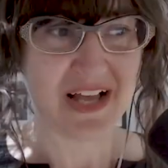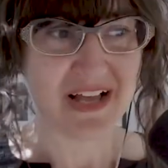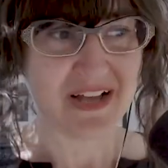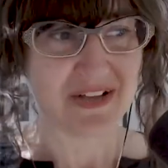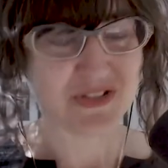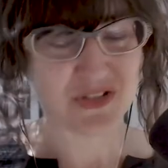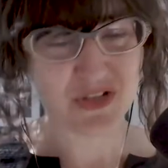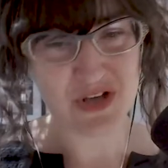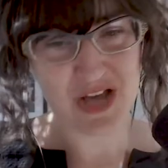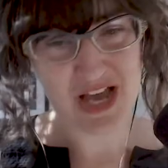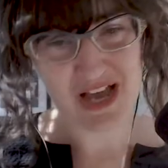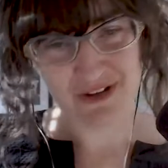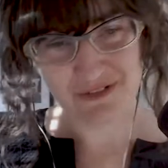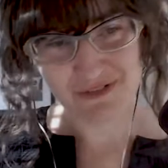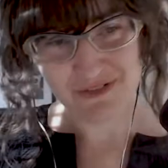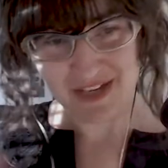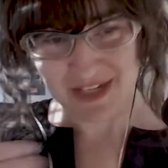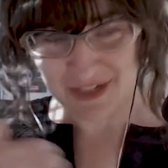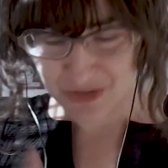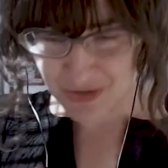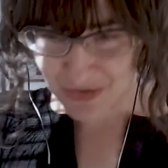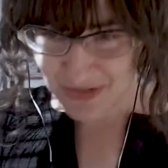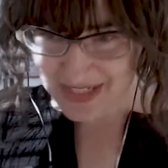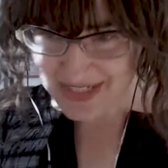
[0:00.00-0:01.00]
so you have
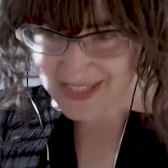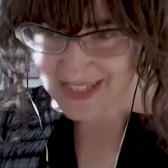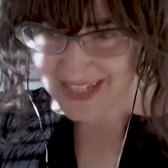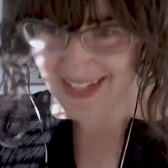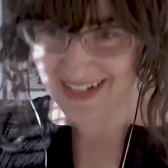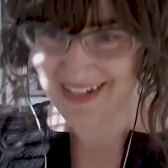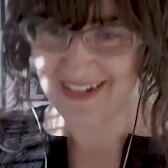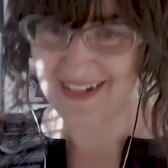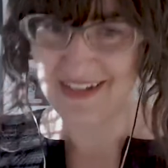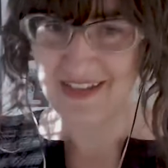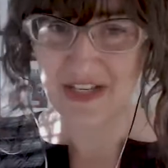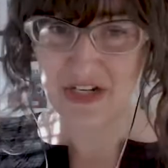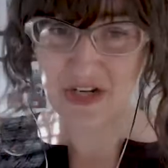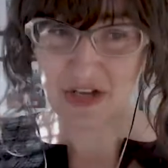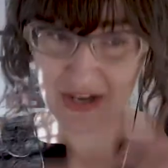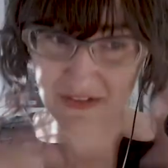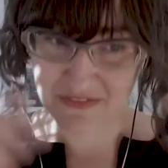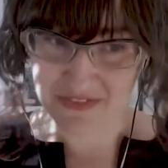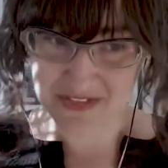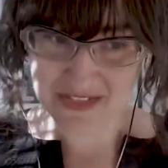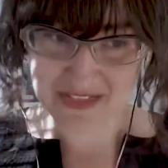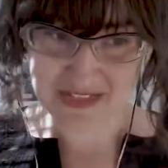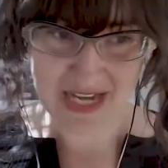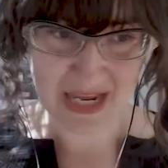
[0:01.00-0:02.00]
intrinsic then you have
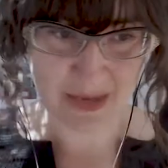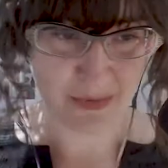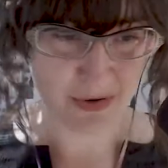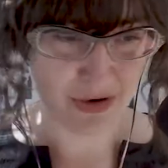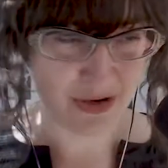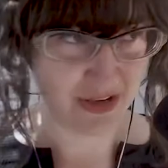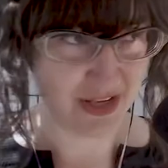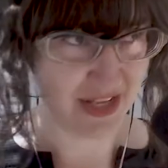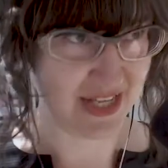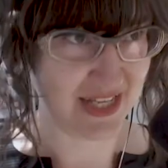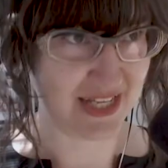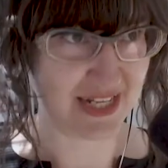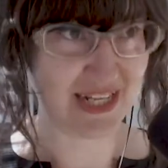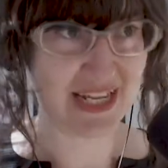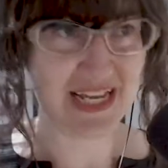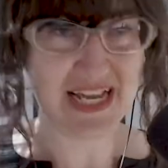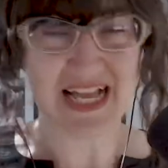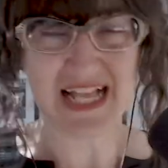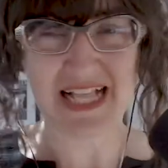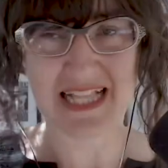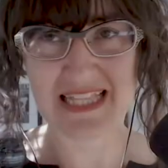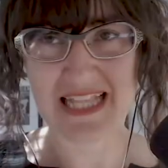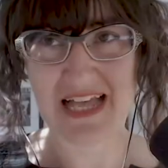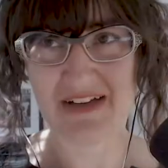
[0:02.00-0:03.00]
these neighborhood
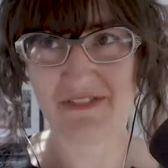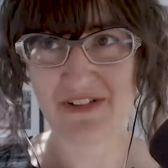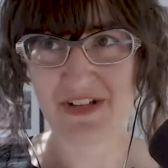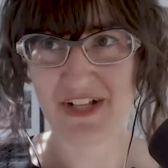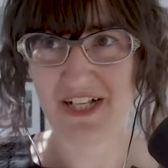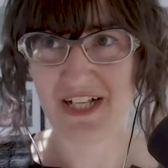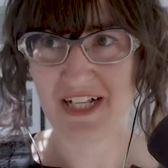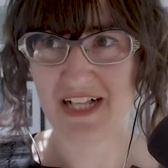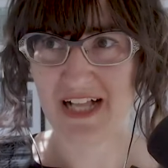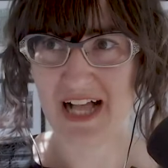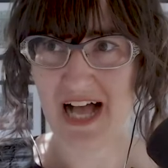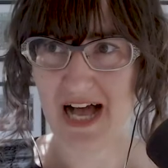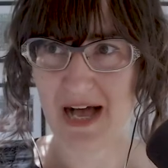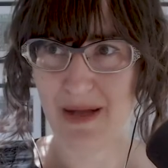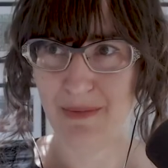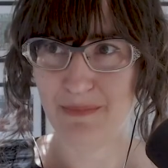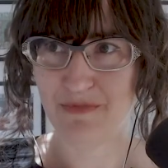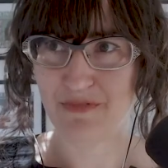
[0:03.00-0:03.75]
level um,